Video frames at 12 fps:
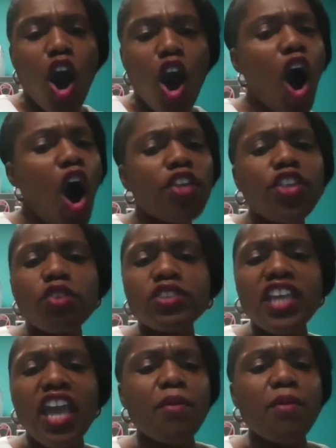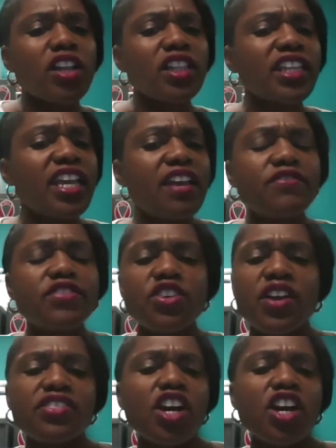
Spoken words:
Although Tamar lived during the